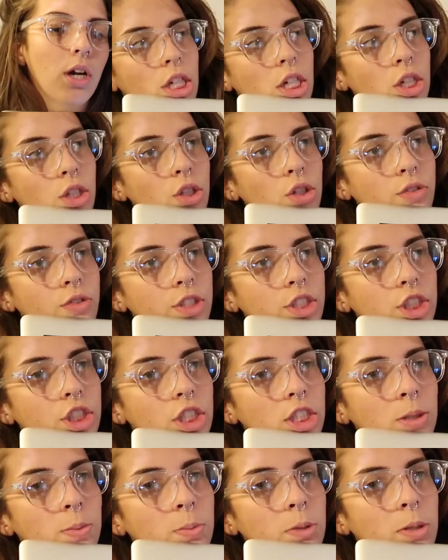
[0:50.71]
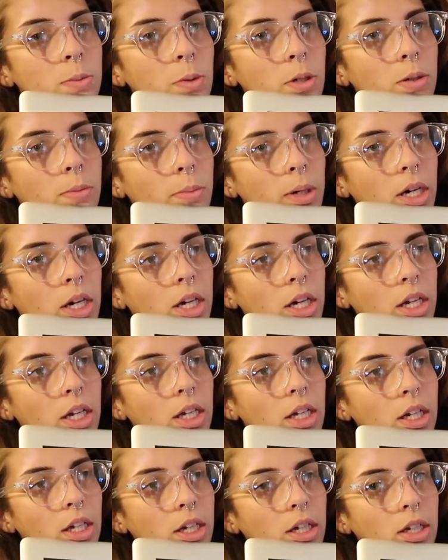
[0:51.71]
I don't know if it's just me, but
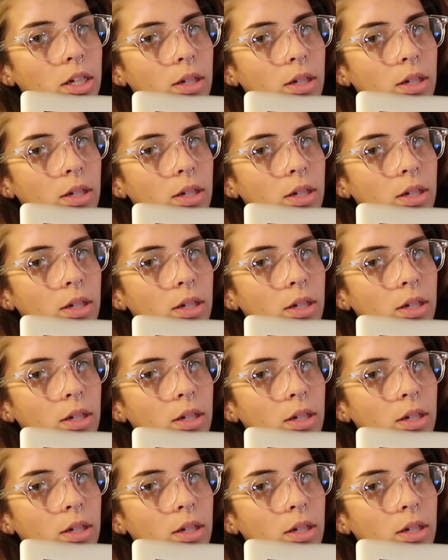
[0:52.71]
my